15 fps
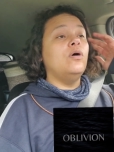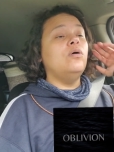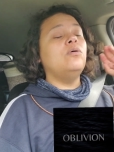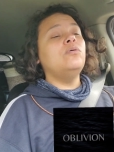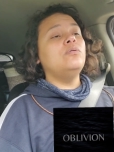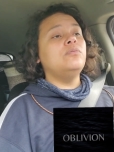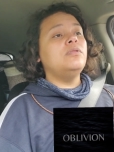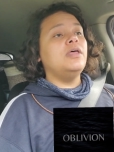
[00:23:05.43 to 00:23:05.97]

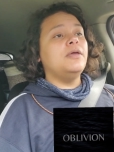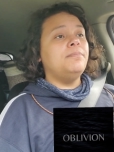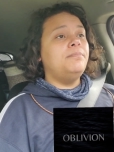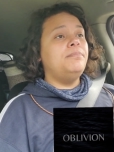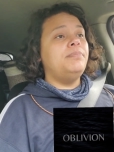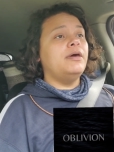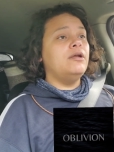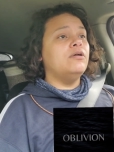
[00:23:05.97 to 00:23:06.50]
Oh, like,
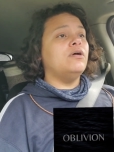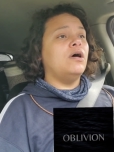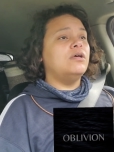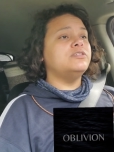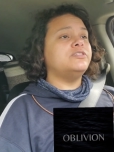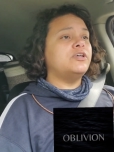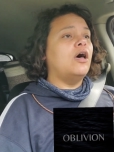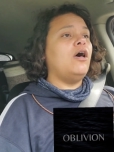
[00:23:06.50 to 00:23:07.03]
like Better
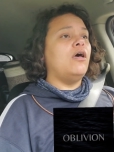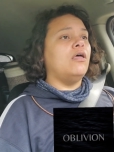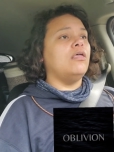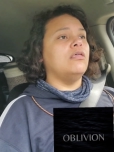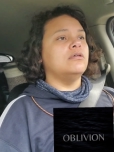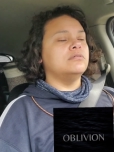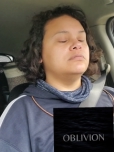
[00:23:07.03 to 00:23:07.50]
Call Saul.